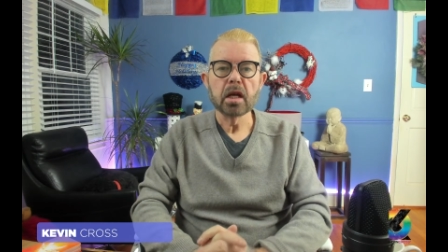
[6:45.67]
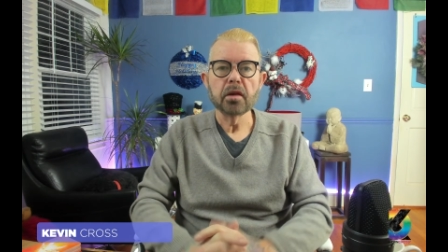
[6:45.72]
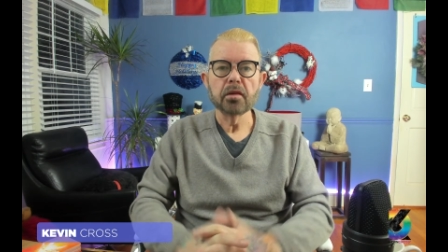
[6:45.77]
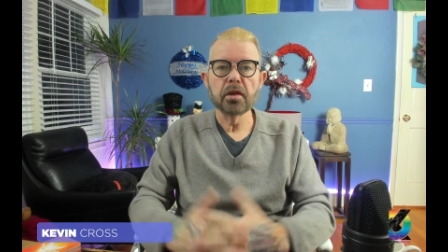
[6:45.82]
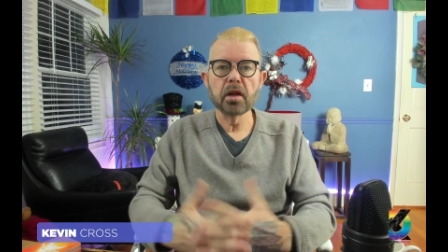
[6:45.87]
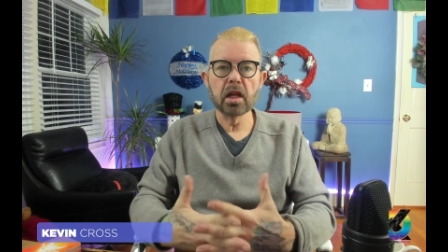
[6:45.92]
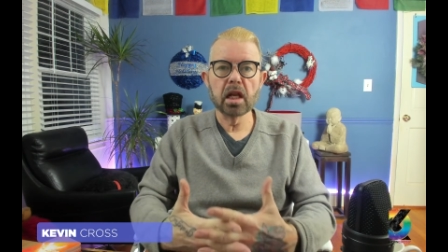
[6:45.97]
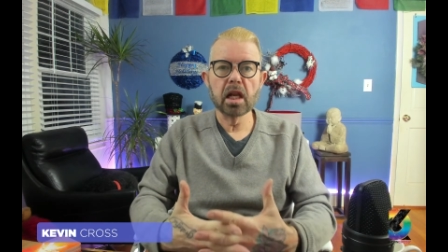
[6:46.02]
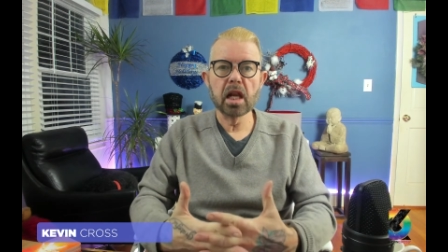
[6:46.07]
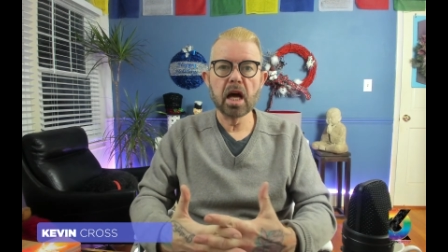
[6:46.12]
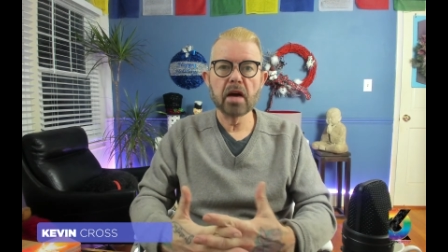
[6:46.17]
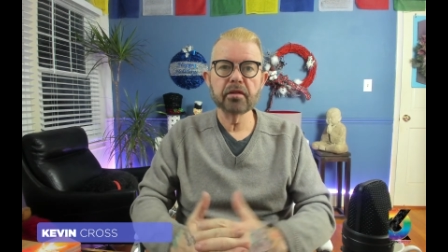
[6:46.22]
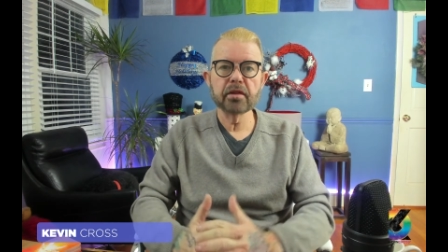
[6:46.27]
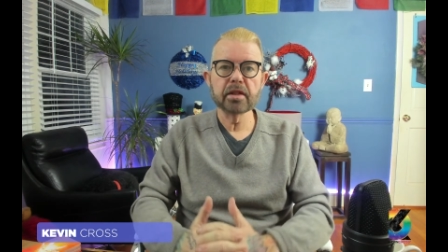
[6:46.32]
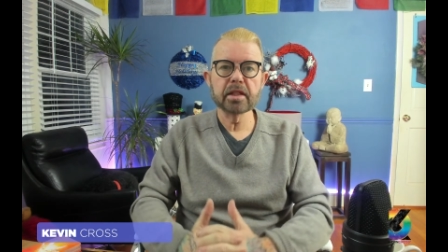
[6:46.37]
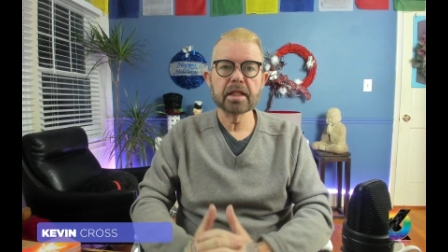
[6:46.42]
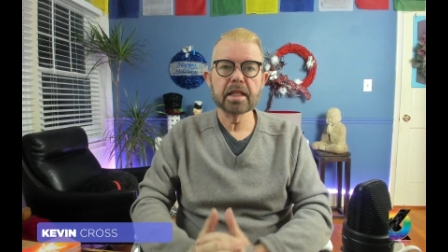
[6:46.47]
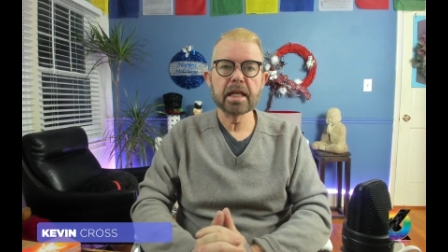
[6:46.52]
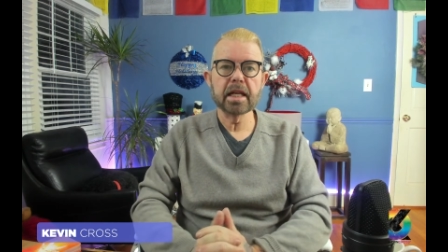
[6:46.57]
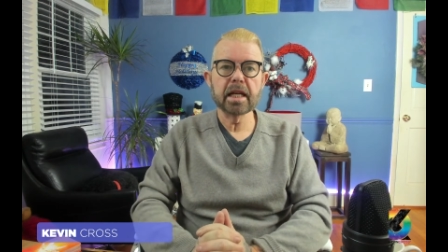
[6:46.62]
that love
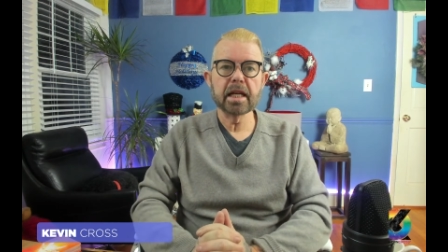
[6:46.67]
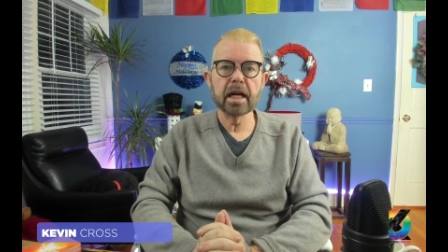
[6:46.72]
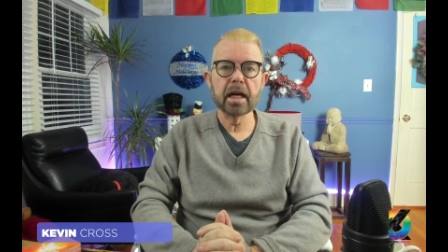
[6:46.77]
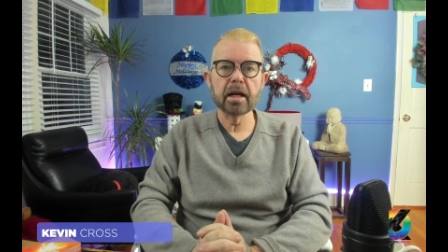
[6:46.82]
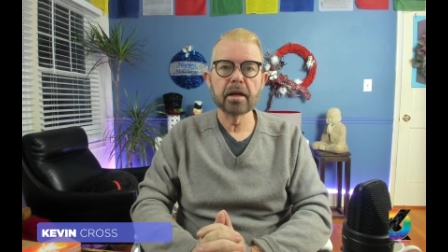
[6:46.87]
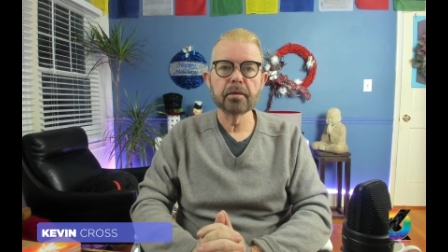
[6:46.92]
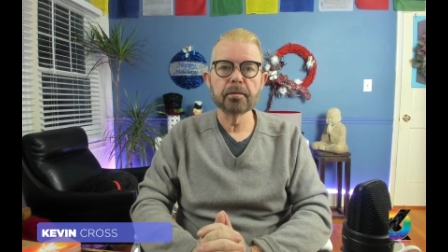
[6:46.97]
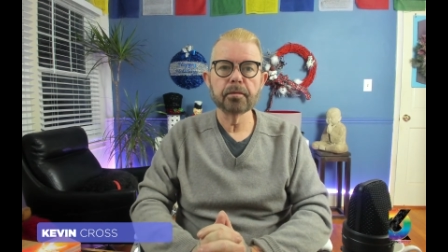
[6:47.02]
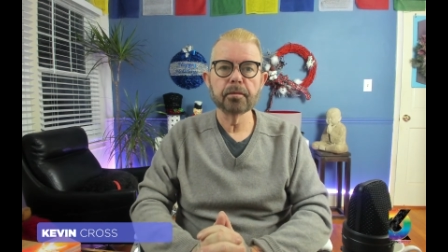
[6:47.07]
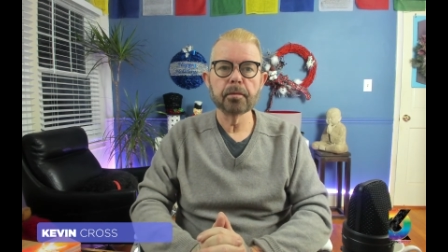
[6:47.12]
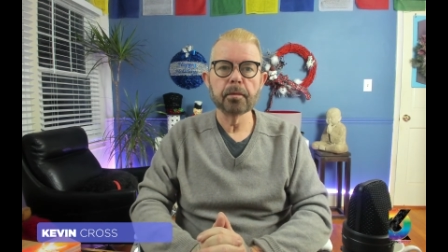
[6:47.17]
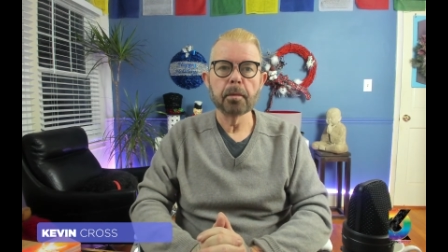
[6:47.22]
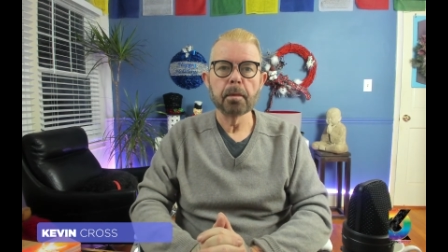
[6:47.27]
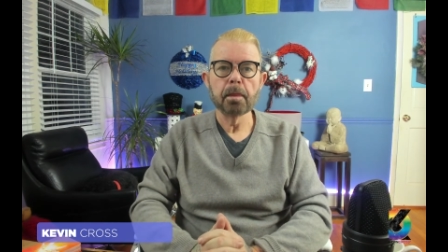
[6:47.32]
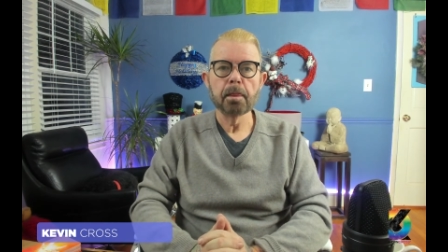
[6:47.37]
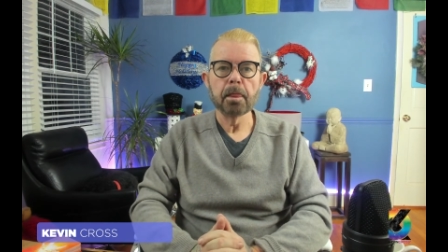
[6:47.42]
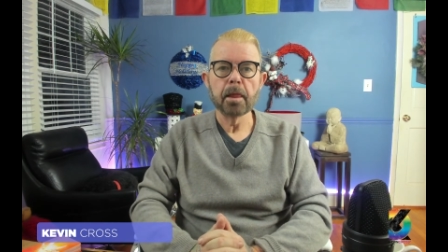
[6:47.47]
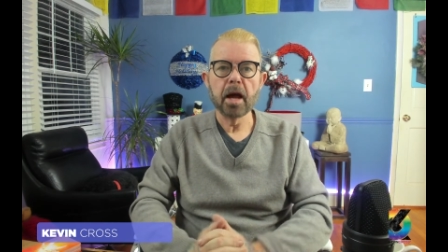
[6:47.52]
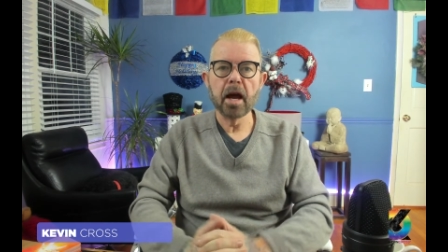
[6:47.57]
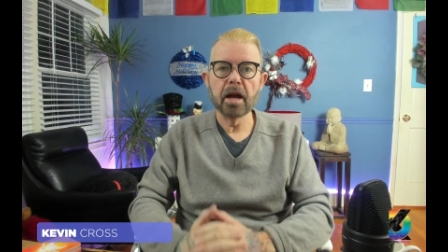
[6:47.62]
is here
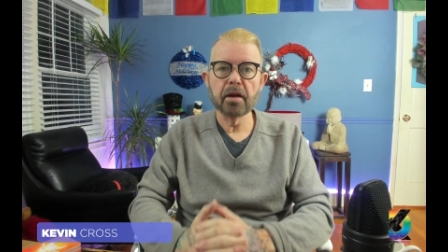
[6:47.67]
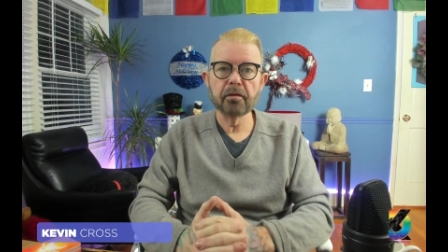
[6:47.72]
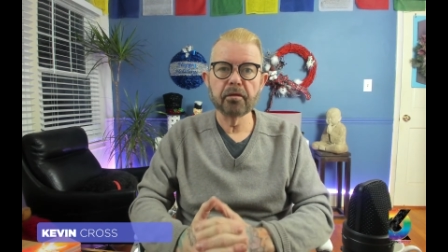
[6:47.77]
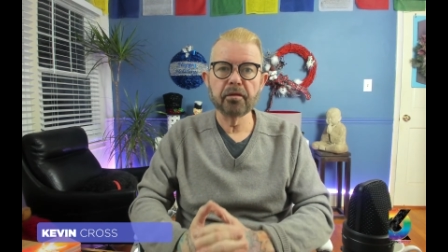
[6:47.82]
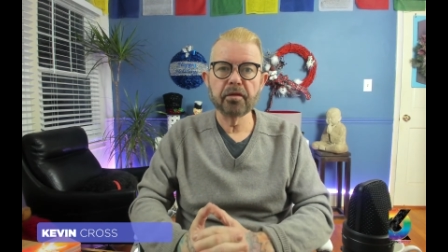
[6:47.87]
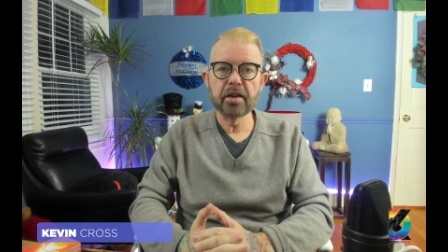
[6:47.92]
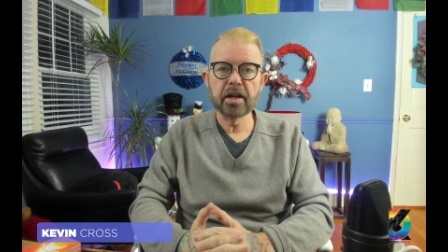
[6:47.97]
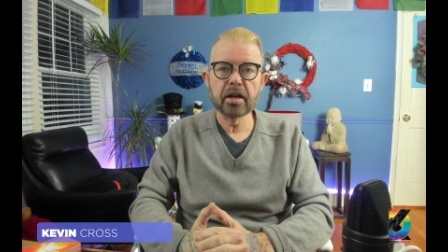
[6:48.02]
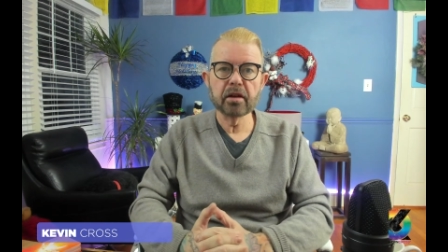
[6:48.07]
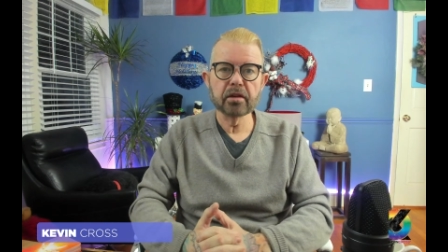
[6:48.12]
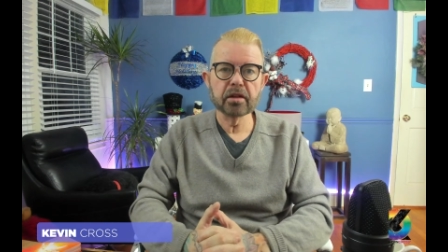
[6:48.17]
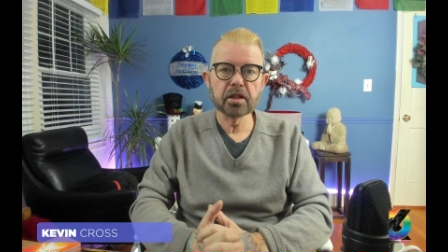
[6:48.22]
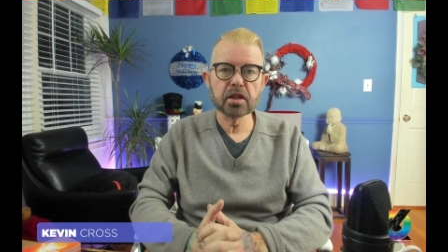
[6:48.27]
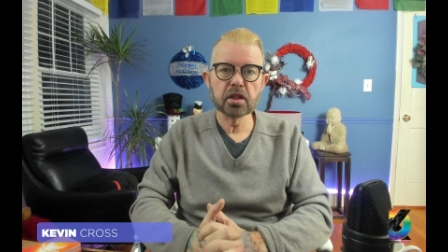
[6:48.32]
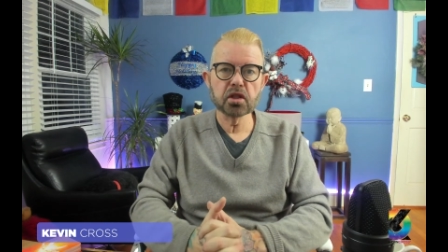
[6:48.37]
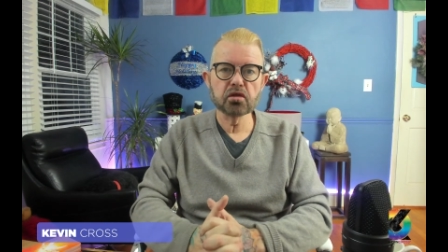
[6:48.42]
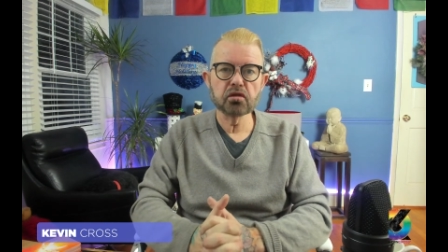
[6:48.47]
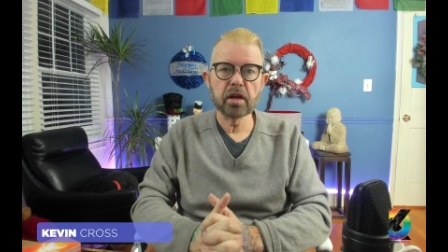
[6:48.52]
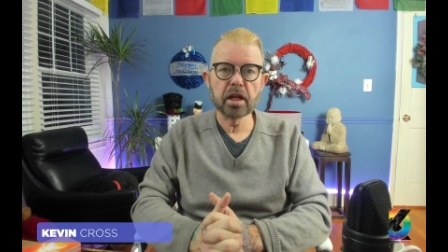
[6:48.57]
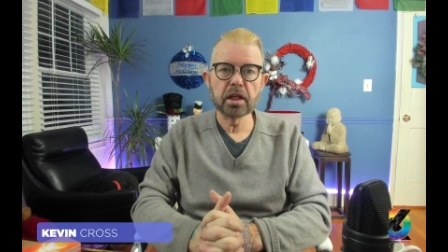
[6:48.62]
and fear is a
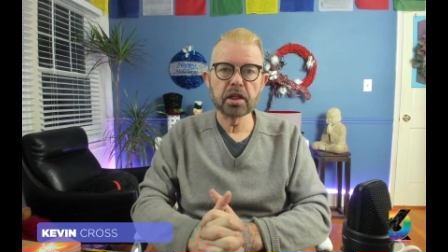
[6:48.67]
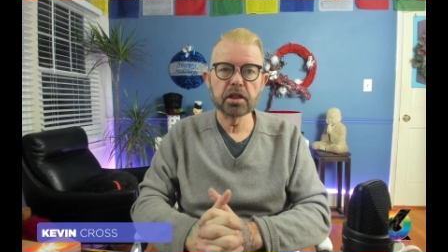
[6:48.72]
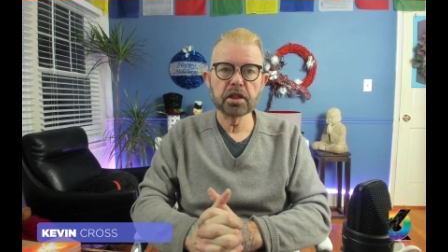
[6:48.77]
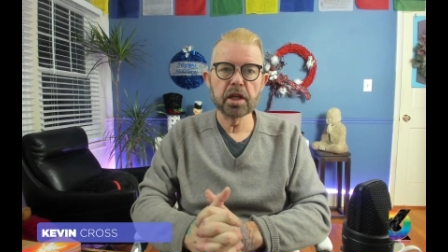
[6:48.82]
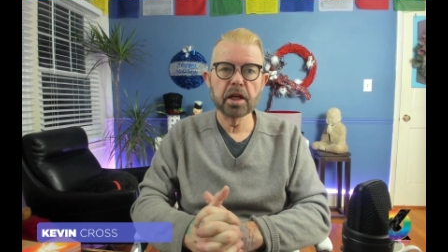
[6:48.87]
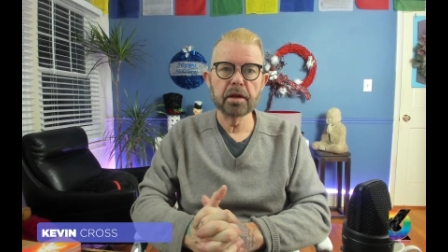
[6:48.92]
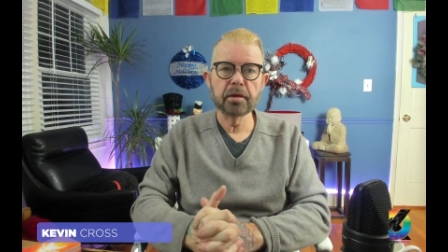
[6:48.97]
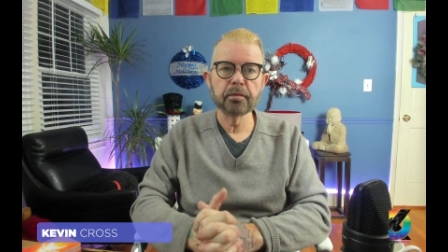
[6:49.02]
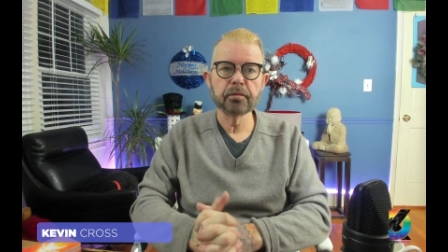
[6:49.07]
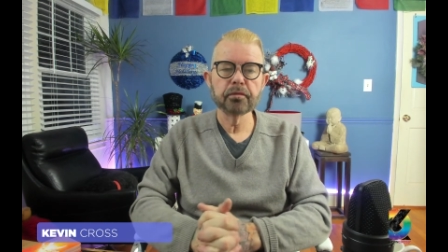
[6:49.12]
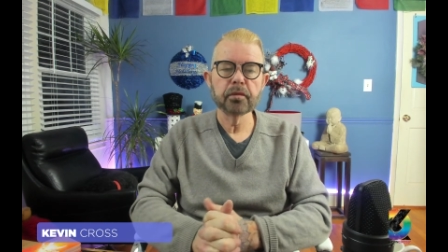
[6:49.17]
stranger.